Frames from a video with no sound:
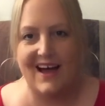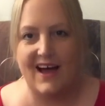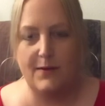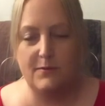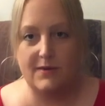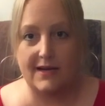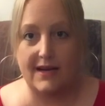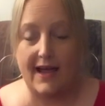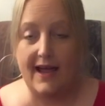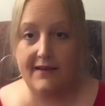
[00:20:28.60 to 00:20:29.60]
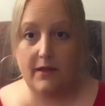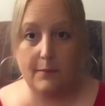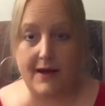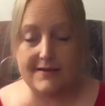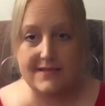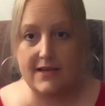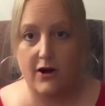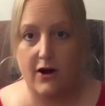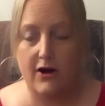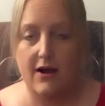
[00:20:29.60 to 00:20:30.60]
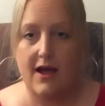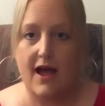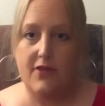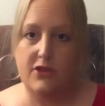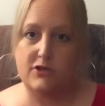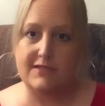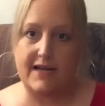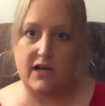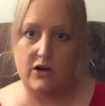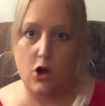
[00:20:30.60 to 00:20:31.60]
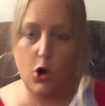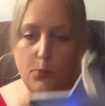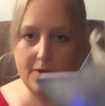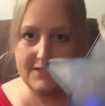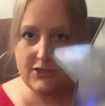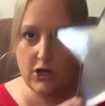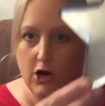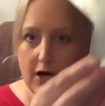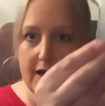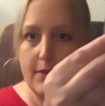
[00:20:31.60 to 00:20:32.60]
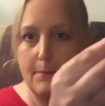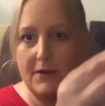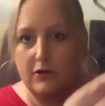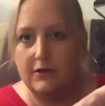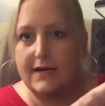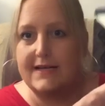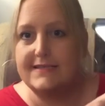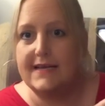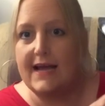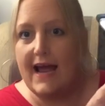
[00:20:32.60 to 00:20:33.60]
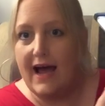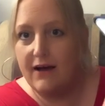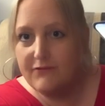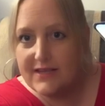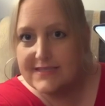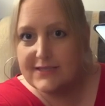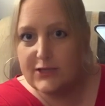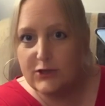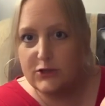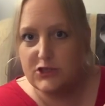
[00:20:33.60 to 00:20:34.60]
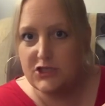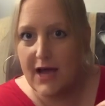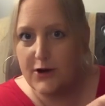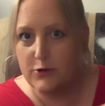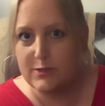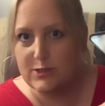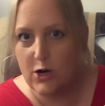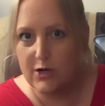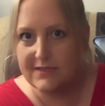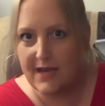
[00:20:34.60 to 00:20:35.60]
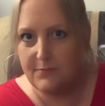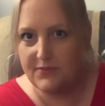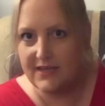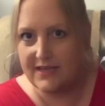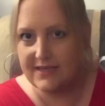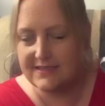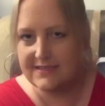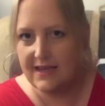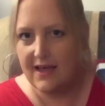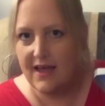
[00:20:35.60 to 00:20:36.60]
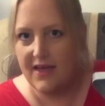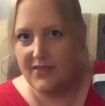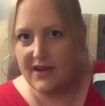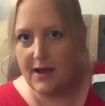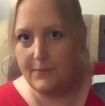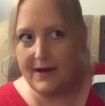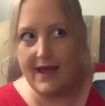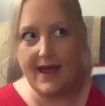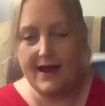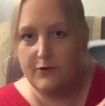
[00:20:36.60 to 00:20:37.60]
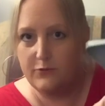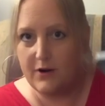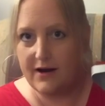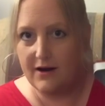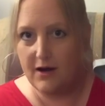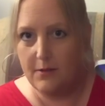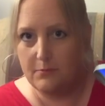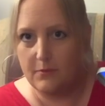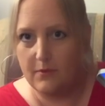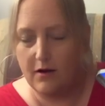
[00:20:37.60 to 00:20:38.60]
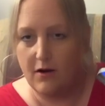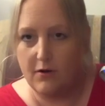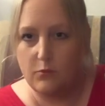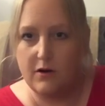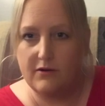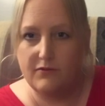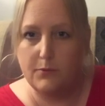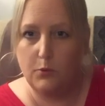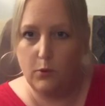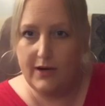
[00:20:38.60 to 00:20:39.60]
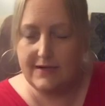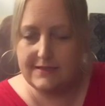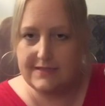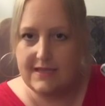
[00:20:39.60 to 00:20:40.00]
I'm gonna hang them as they are and there's like an open star in the middle and I said I have these little shadow star type things that I'm gonna hang right up on one of the points